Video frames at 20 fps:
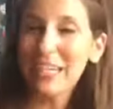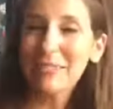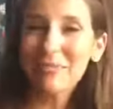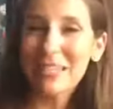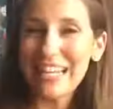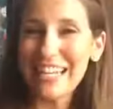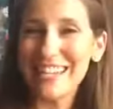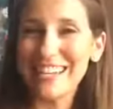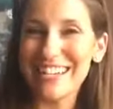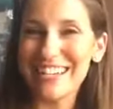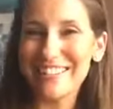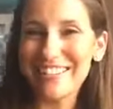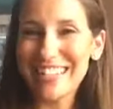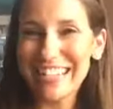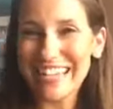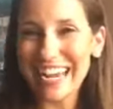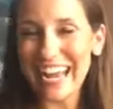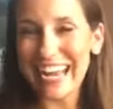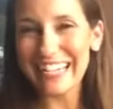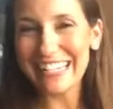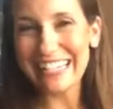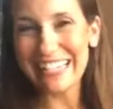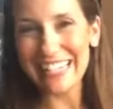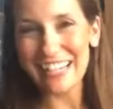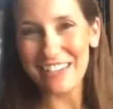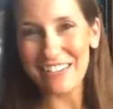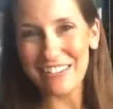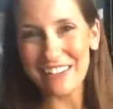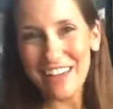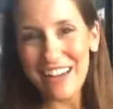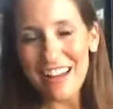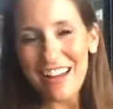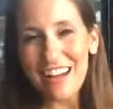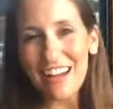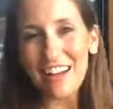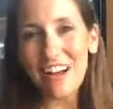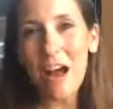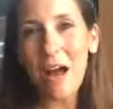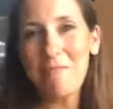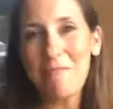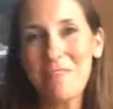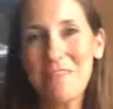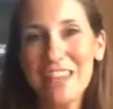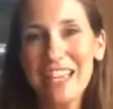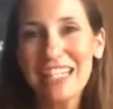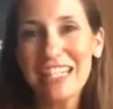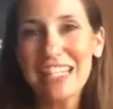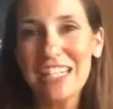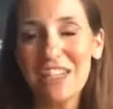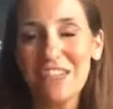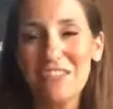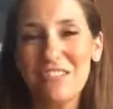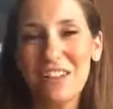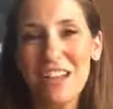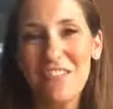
I'm telling you today. So, a couple things too.